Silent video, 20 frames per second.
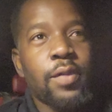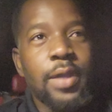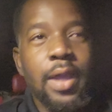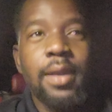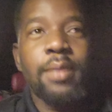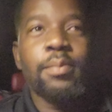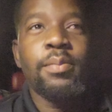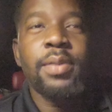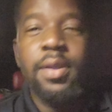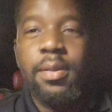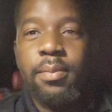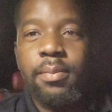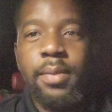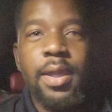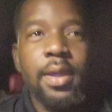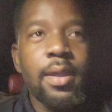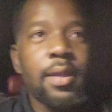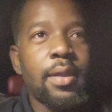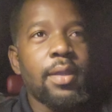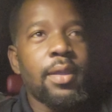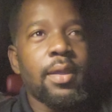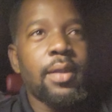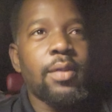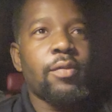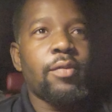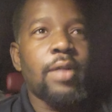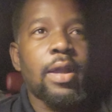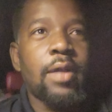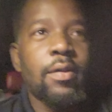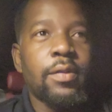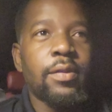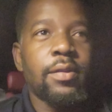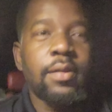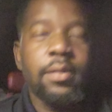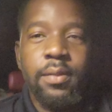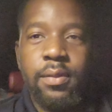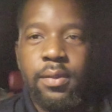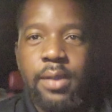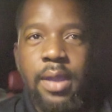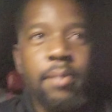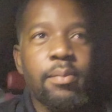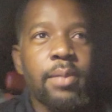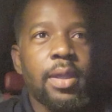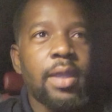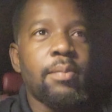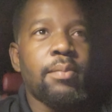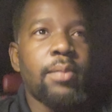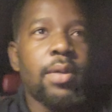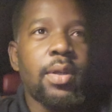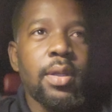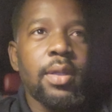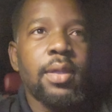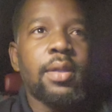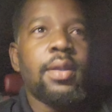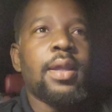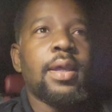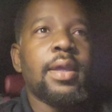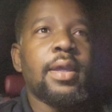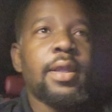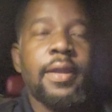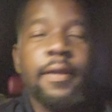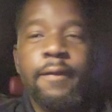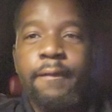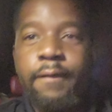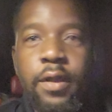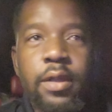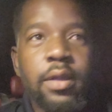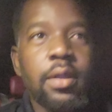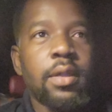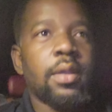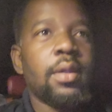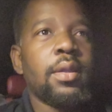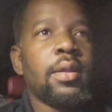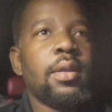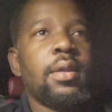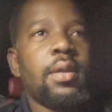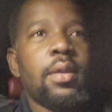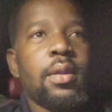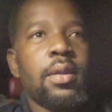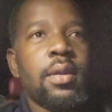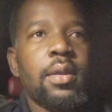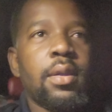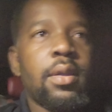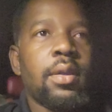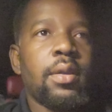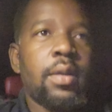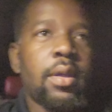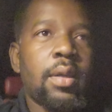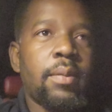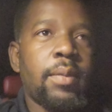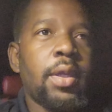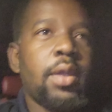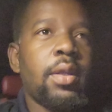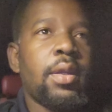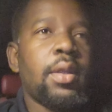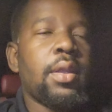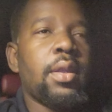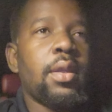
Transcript: gotta be the man to get a route that made money. Like it ain't funny. You know what I mean?